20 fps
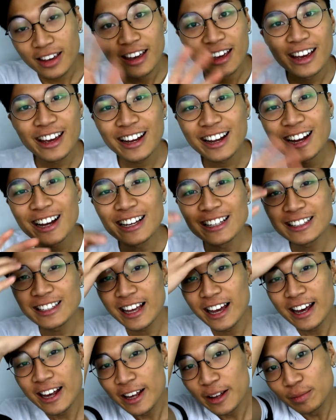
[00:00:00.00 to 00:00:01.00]
Hey guys,
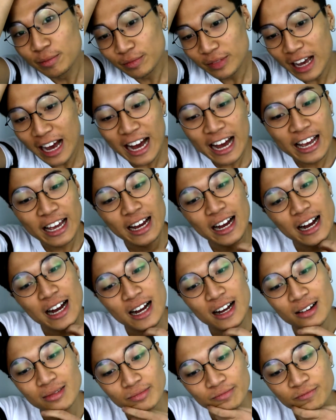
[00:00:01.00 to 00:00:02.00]
I
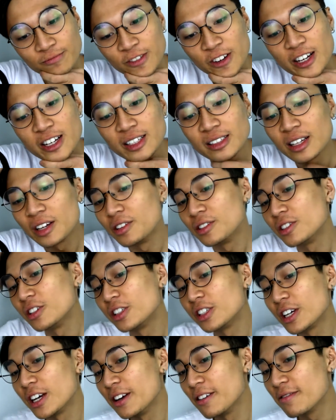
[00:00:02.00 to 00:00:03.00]
am first going to
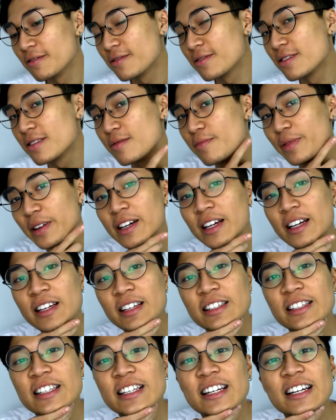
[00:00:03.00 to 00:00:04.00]
shave
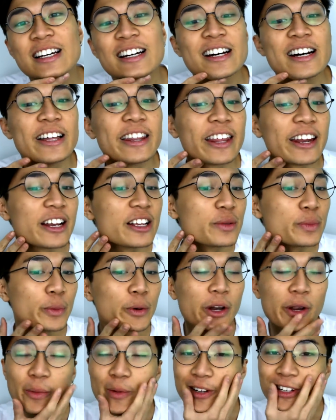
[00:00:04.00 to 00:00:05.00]
because that is
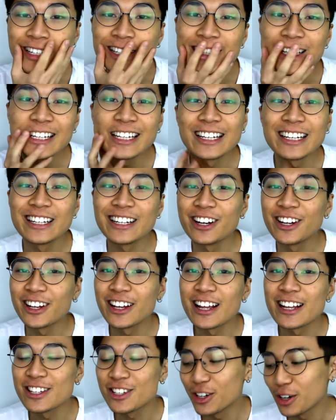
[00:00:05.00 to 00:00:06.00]
pretty much needed
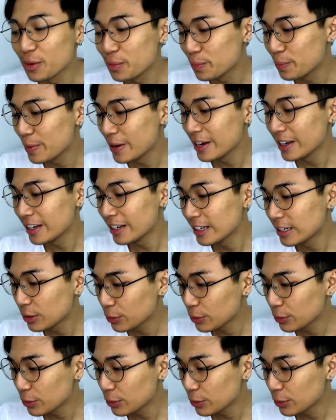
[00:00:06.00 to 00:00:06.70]
unless you're a bearded